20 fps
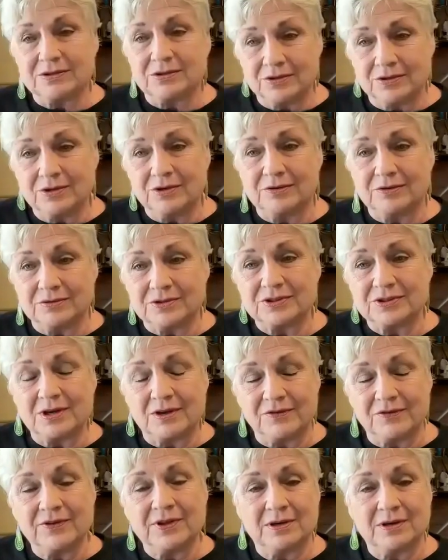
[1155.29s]
turn your
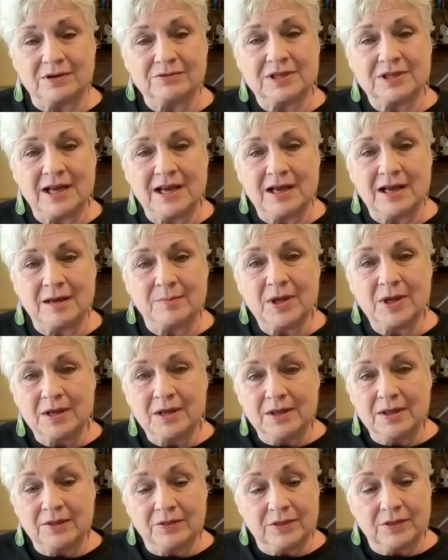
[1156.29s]
stuff in on time.
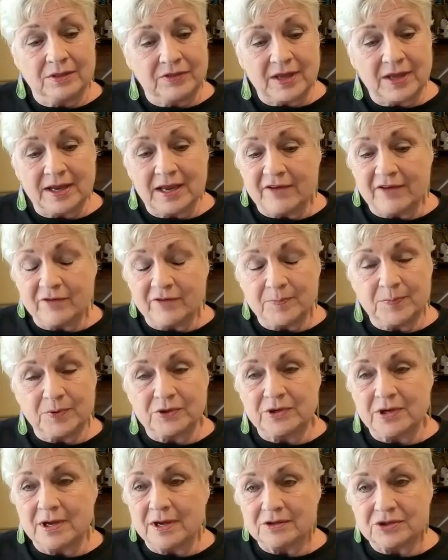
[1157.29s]
They have a
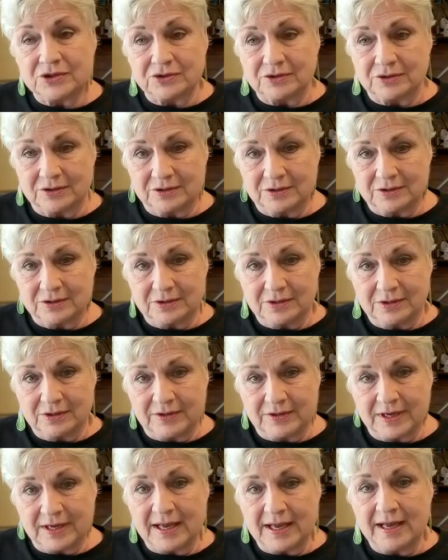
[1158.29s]
production.
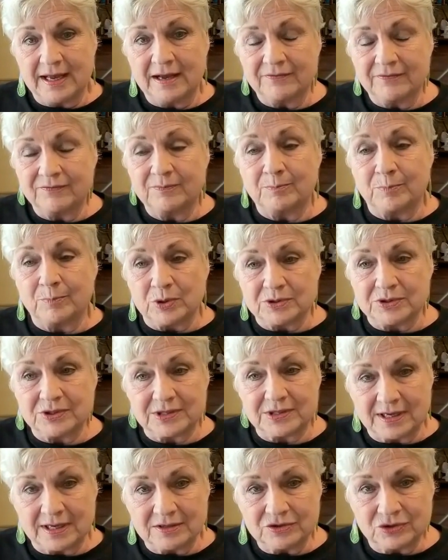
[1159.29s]
They have books
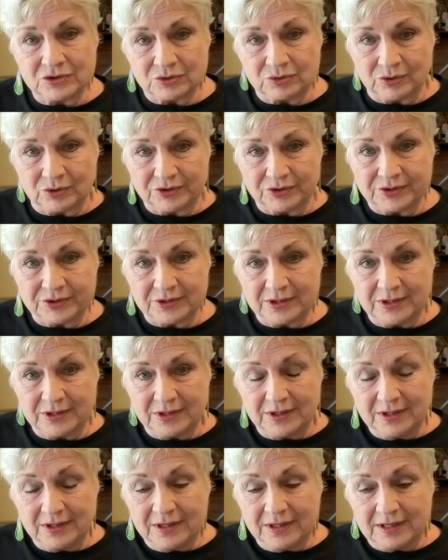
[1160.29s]
scheduled.
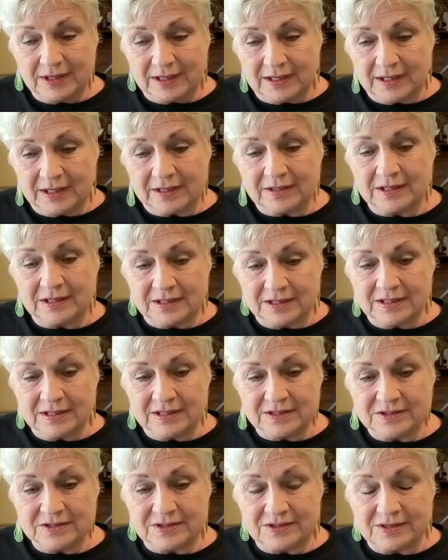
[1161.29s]
And it
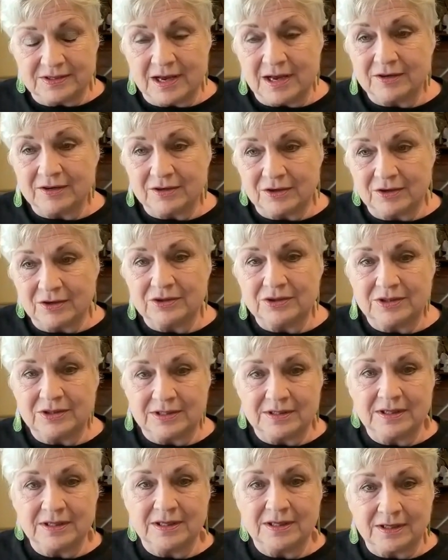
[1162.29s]
is not a good
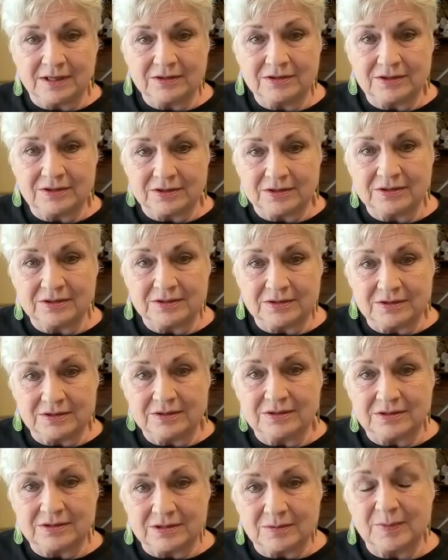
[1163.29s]
thing to
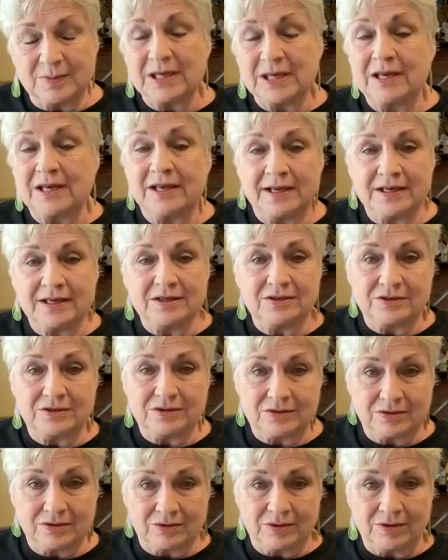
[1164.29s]
to be
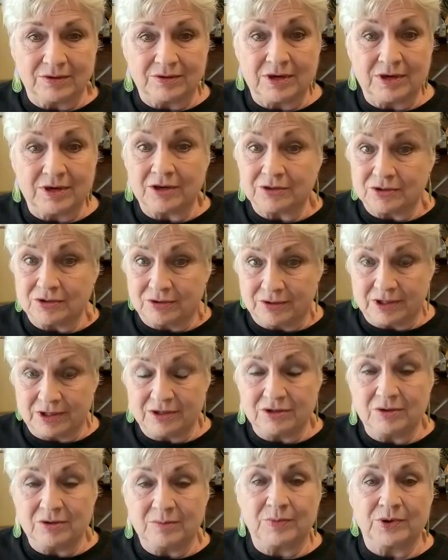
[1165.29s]
late or not turn
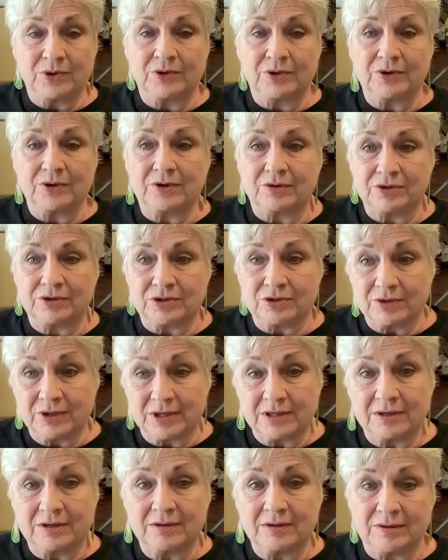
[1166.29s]
in your book or turn
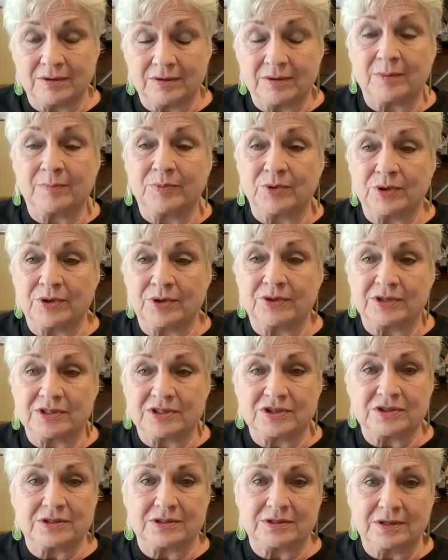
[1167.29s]
in a, a book
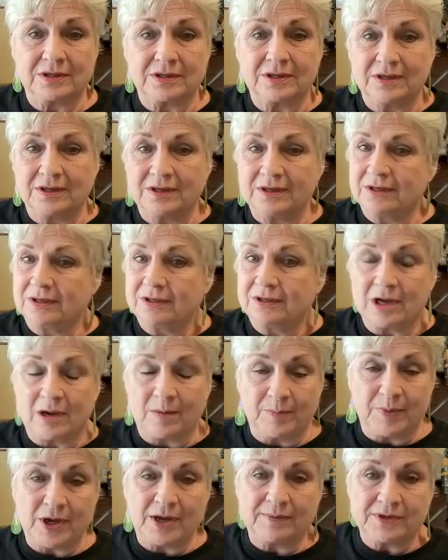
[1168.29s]
that's
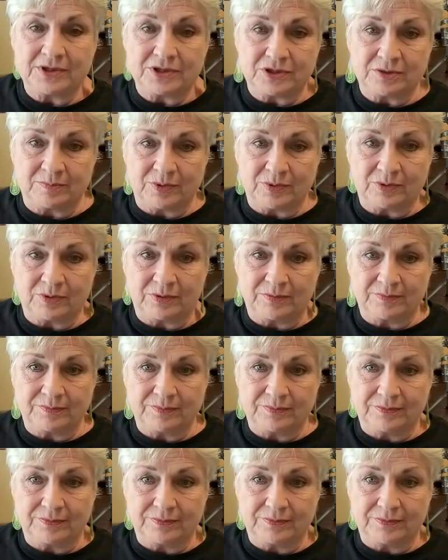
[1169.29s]
not publishable.